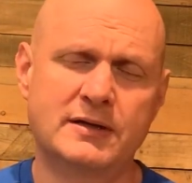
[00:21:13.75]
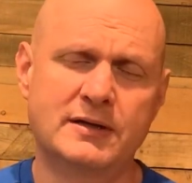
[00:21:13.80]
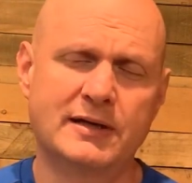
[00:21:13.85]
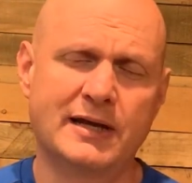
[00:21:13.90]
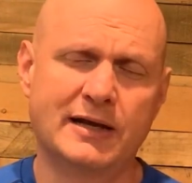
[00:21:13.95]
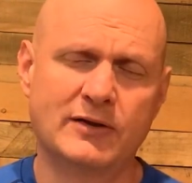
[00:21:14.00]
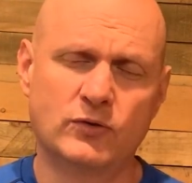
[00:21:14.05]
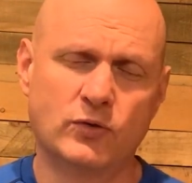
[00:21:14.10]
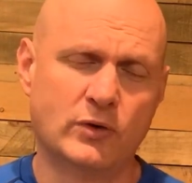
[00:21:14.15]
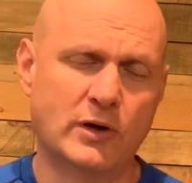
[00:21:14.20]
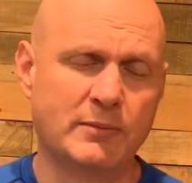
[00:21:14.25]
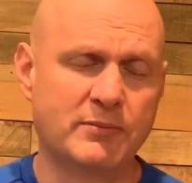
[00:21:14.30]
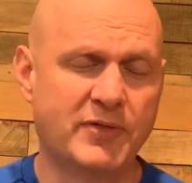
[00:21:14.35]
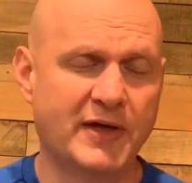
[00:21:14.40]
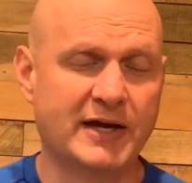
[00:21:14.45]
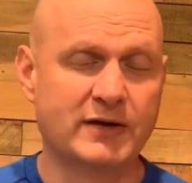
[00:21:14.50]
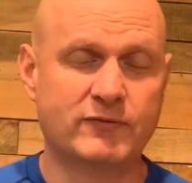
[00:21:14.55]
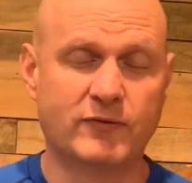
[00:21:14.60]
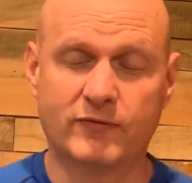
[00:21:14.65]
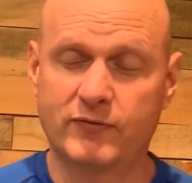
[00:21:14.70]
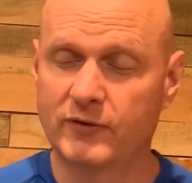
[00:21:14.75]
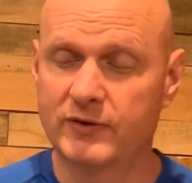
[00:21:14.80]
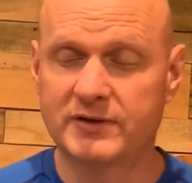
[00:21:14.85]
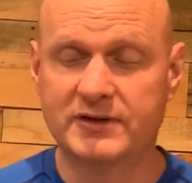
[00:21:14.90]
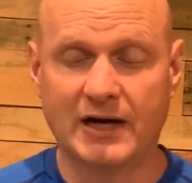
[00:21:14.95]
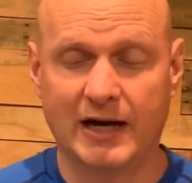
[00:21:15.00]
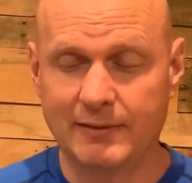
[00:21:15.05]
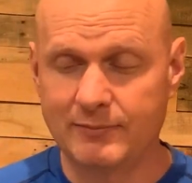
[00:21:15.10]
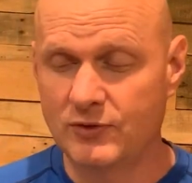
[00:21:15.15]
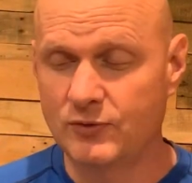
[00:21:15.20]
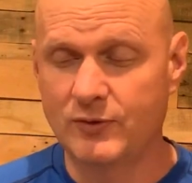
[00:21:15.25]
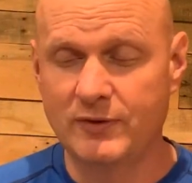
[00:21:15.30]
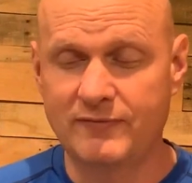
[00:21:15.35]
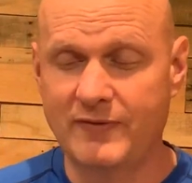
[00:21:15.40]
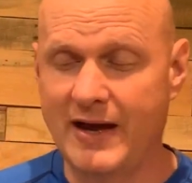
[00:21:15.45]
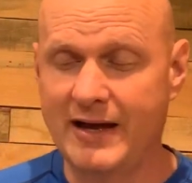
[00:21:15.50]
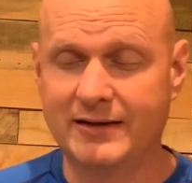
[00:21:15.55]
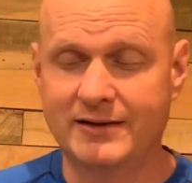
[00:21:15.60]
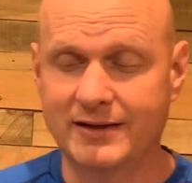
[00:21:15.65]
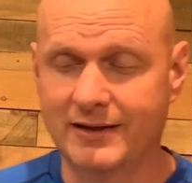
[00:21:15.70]
And Lord, I'm thankful for the time that we've
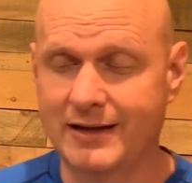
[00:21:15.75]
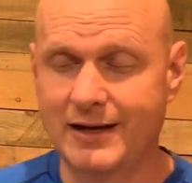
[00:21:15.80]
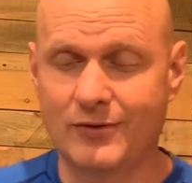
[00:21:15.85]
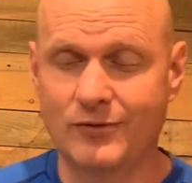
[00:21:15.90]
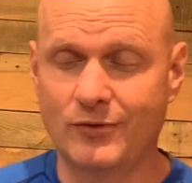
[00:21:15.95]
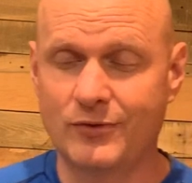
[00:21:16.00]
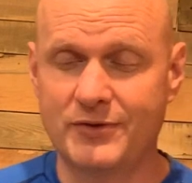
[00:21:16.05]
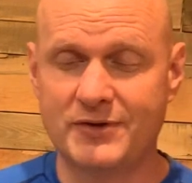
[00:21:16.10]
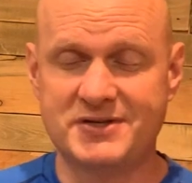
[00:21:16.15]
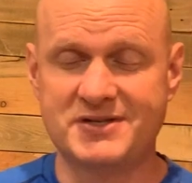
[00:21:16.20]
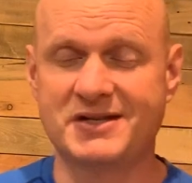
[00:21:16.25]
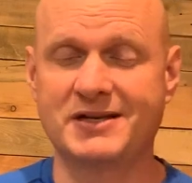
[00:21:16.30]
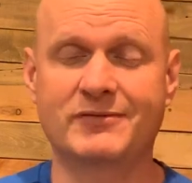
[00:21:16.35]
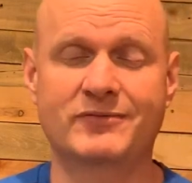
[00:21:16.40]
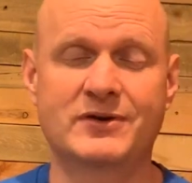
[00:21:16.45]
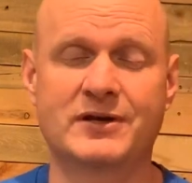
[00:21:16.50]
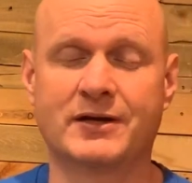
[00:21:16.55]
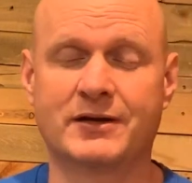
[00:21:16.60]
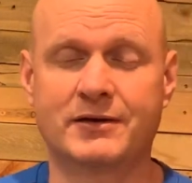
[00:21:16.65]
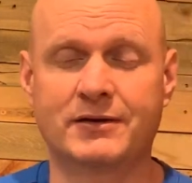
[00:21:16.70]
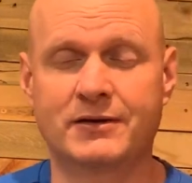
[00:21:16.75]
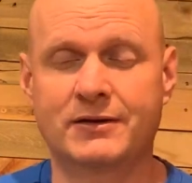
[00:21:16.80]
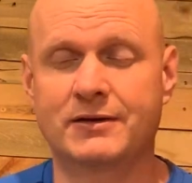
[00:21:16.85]
had together this evening.